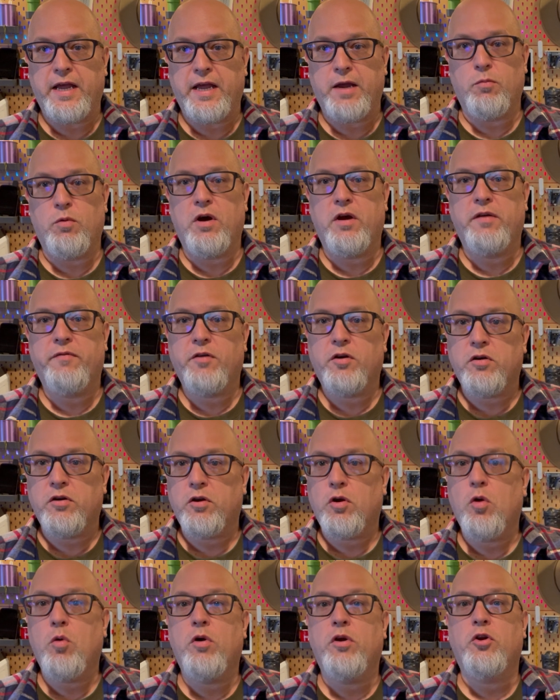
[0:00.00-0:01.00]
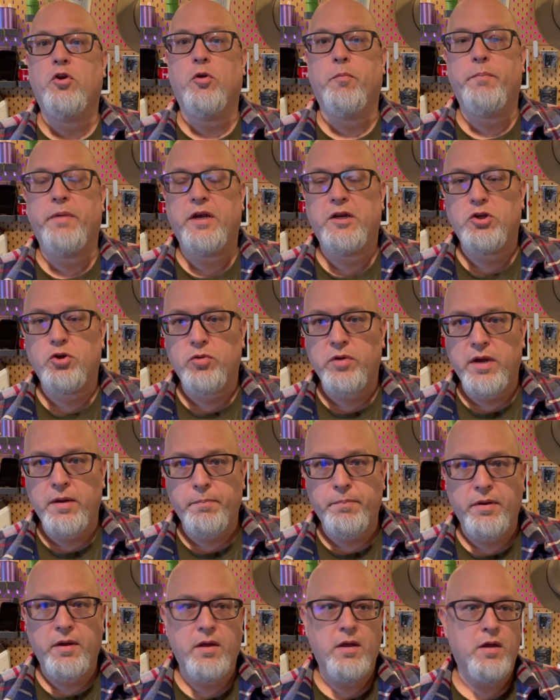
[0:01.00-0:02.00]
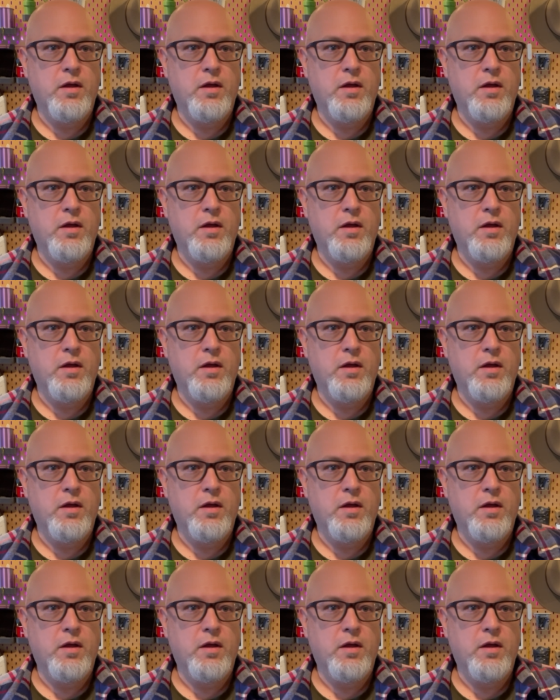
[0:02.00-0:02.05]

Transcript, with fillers: well, if you're gonna go on your big trip,